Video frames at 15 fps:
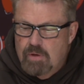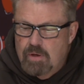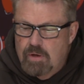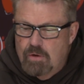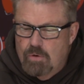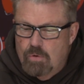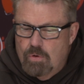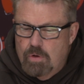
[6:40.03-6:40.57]

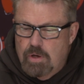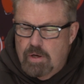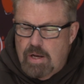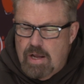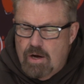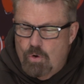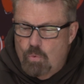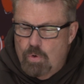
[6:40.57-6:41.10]
you know, and
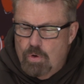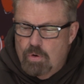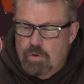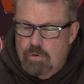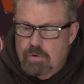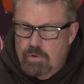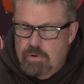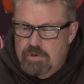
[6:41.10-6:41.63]
how
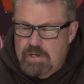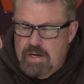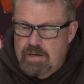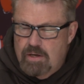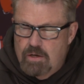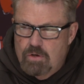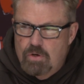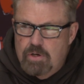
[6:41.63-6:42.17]
we're
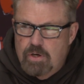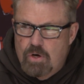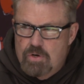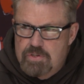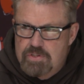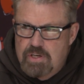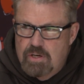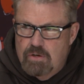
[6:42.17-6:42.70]
taking a look at
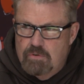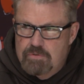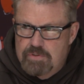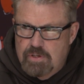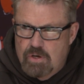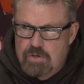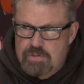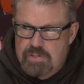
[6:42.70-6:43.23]

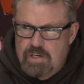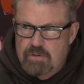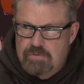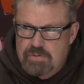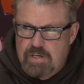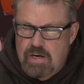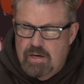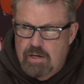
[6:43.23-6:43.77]
ourselves and our self
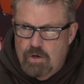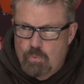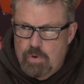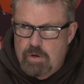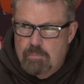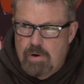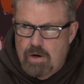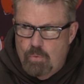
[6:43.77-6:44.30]
scouting
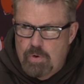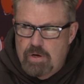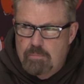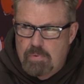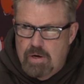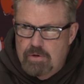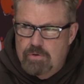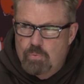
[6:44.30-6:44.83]
week by
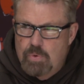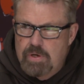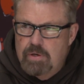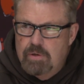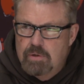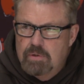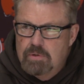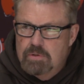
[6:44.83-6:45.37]
week by
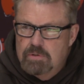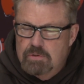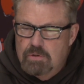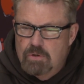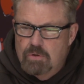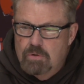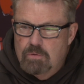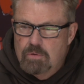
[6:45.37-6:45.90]
tweak.
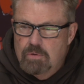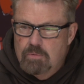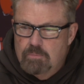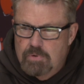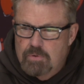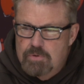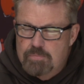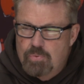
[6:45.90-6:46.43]
So
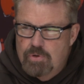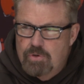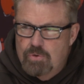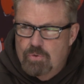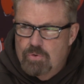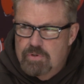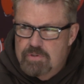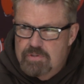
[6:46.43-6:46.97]
but it was pretty
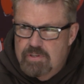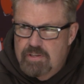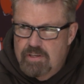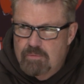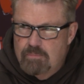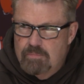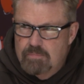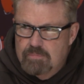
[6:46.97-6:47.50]
cool to see
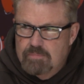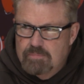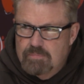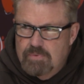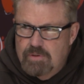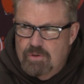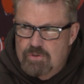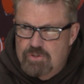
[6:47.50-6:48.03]
him,
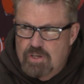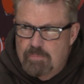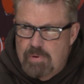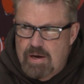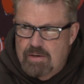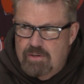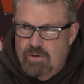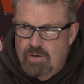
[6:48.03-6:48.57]
you know, jump
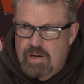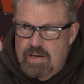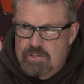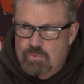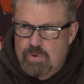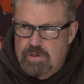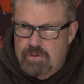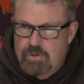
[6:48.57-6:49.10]
out there
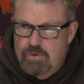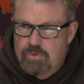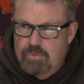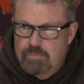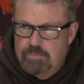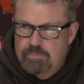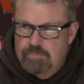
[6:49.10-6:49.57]
last week too.